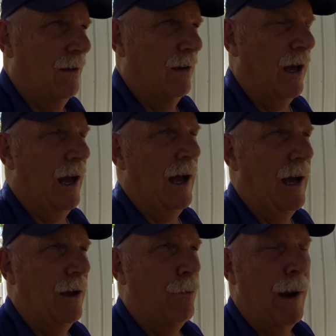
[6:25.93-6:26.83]

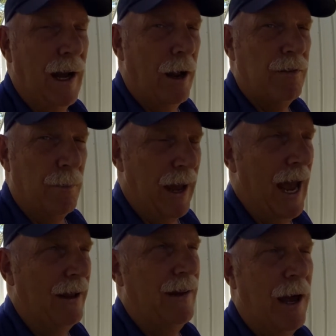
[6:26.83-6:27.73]
right off the
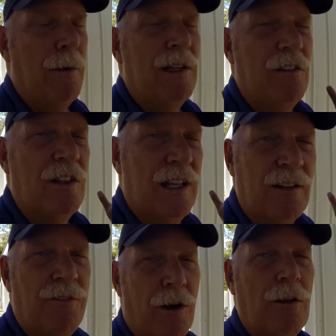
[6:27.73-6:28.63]
bat. Now we just get to
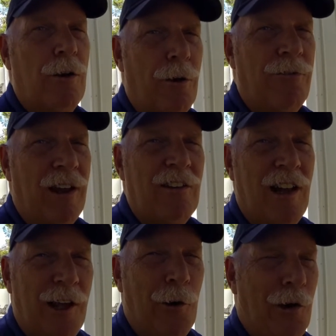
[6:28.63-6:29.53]
fall on our face
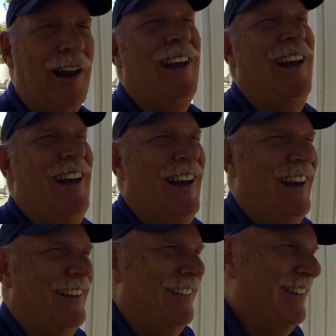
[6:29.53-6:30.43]
later.
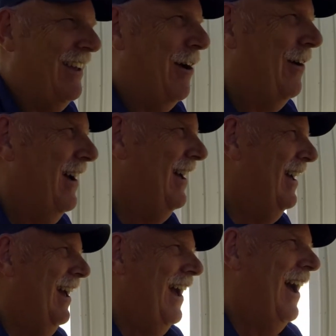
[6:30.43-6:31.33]
So,
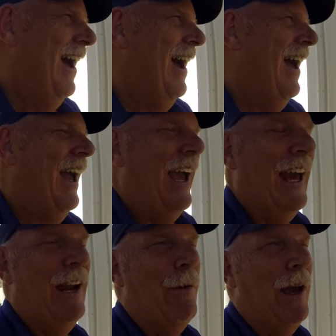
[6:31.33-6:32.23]

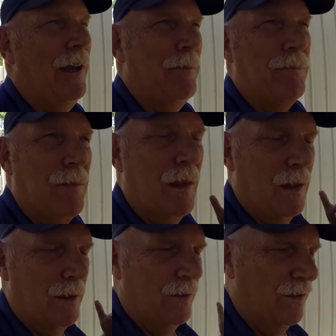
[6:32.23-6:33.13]
anyway,
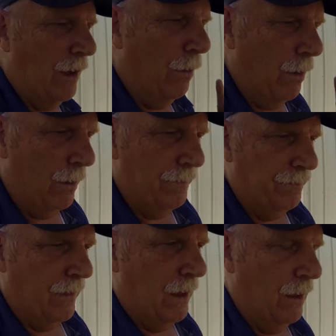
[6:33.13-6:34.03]
so
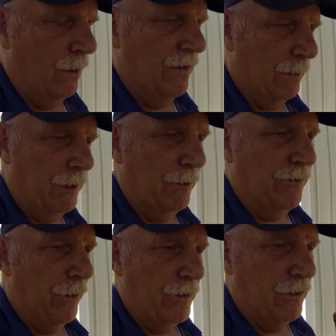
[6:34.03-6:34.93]
some of you
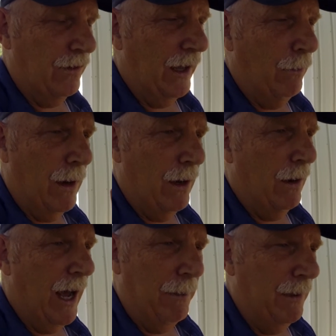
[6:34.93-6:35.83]
folks are saying, well,
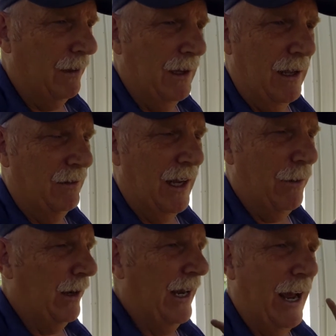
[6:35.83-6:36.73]
I'm in debt
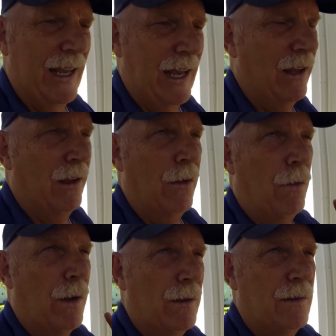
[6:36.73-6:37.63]
right now, I can't.
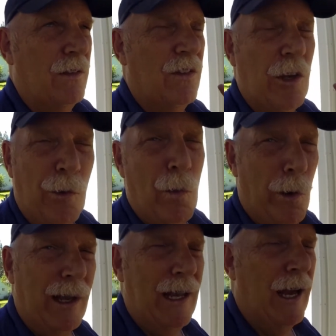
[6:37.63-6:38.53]
Well, start
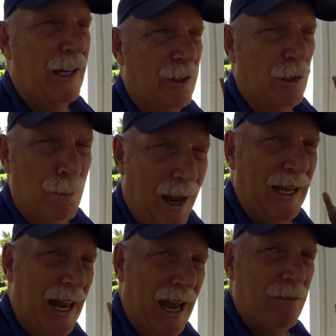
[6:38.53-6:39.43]
working on it. You
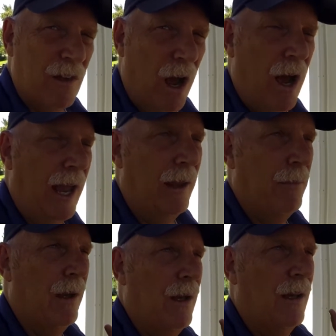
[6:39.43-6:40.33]
might have time
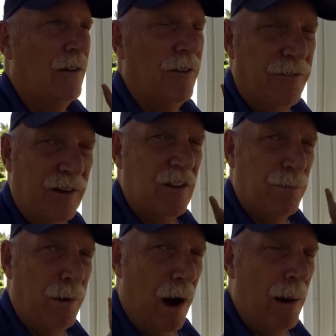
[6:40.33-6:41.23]
to fix
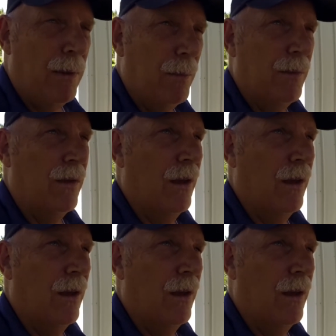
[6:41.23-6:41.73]
problems